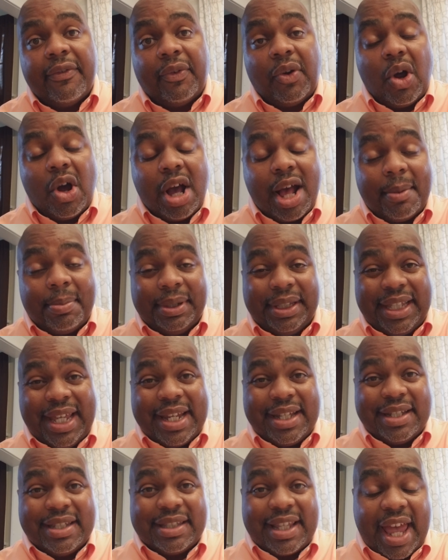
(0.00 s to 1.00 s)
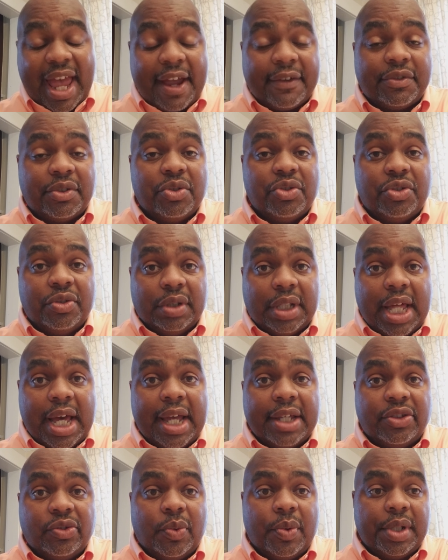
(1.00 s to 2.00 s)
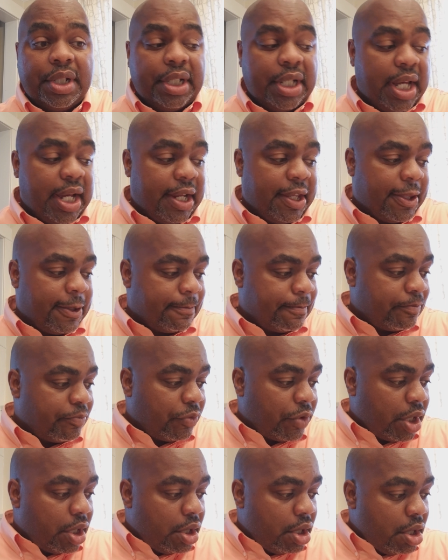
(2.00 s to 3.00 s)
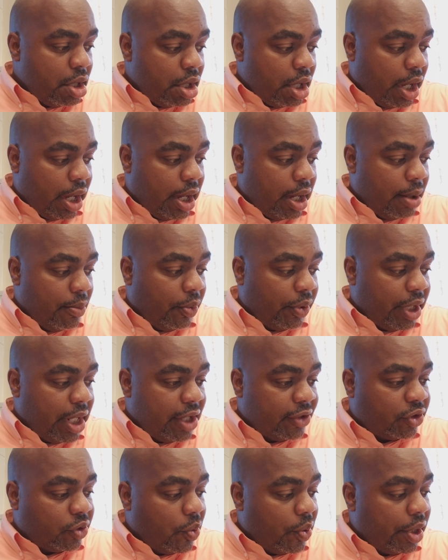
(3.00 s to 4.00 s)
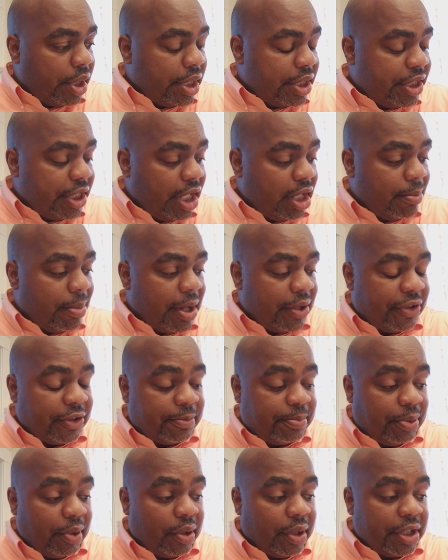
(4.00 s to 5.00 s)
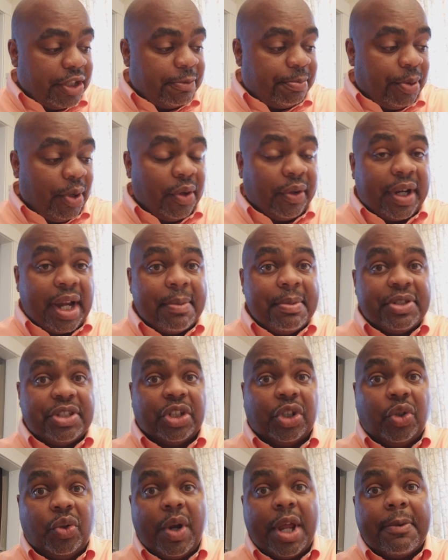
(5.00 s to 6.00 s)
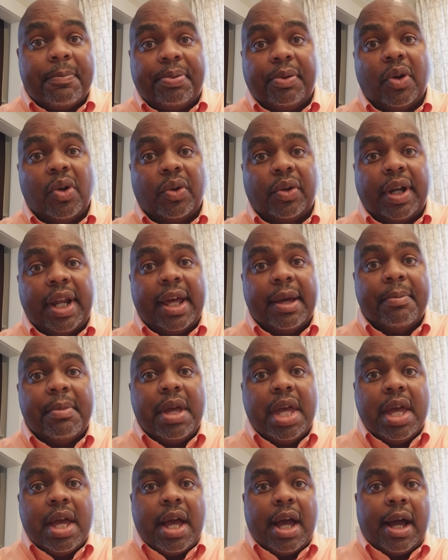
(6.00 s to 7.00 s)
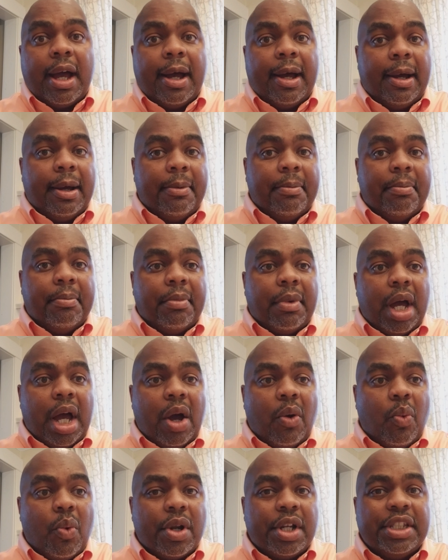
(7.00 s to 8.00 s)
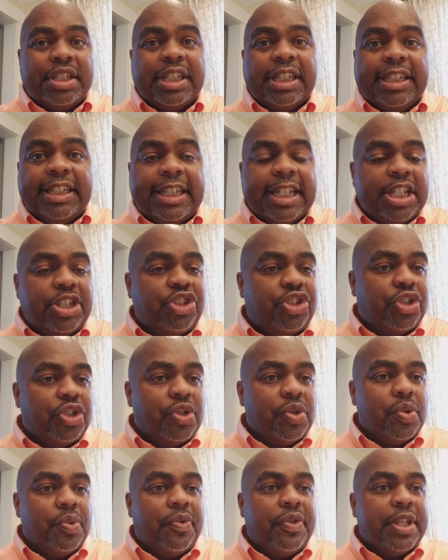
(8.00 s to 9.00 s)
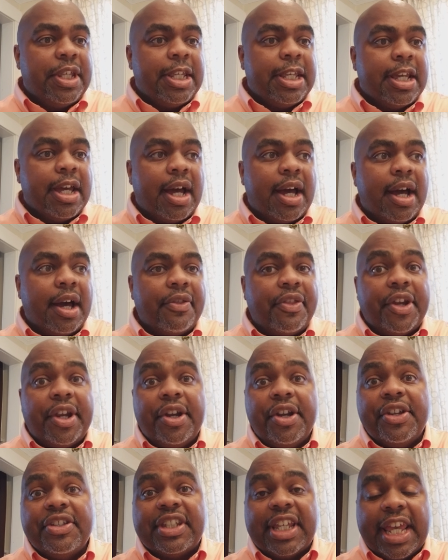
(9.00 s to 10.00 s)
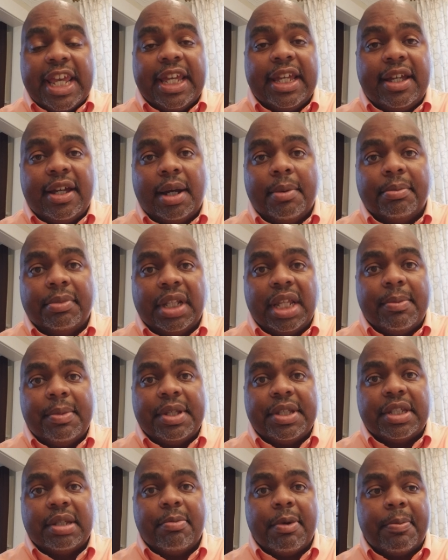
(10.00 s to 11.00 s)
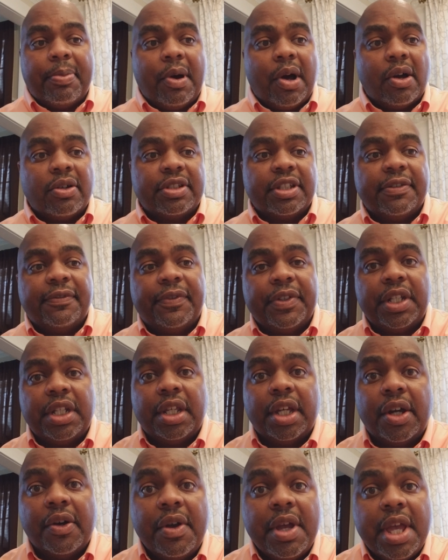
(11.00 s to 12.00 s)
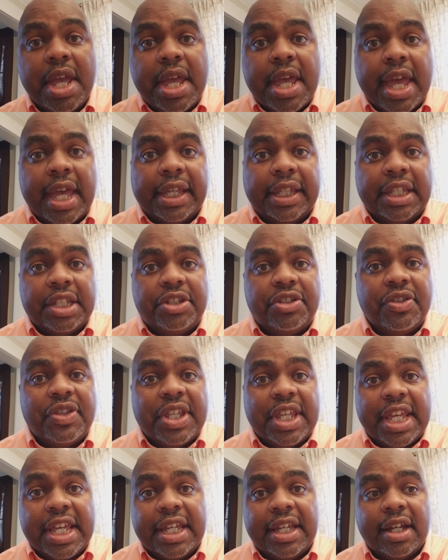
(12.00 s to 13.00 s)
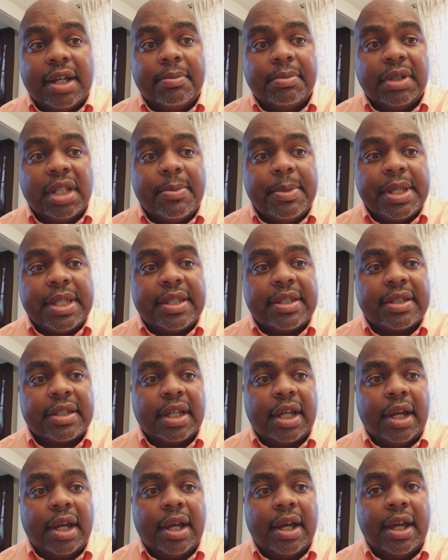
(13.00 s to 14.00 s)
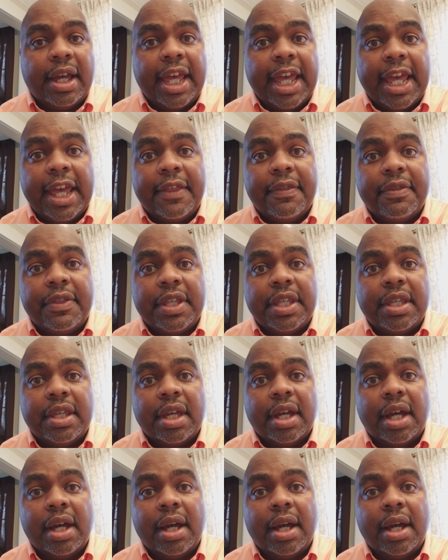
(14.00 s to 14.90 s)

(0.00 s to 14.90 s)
for all applications after July 29th. What else I wanted to tell you about this program? This program is a great program. I wanted to get you there is income limits. I'm going to pause this video and get you the income limits and the